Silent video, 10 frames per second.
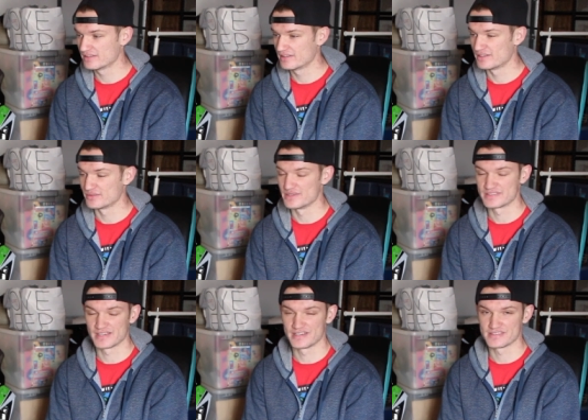Anyways,
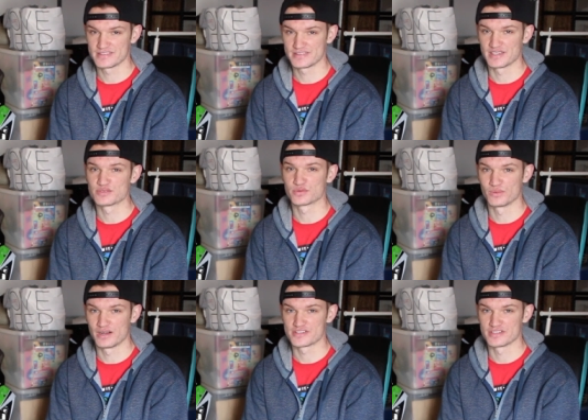guys, thanks for
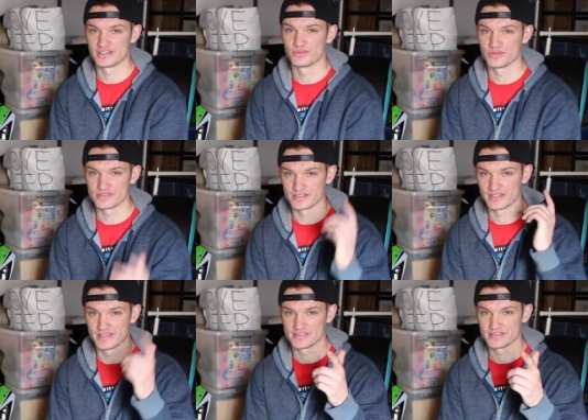watching, and we'll see
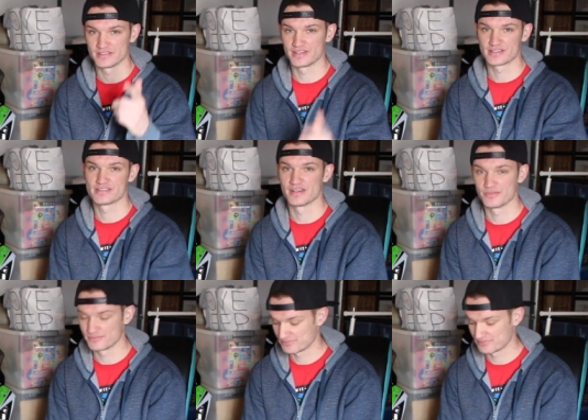you guys next time.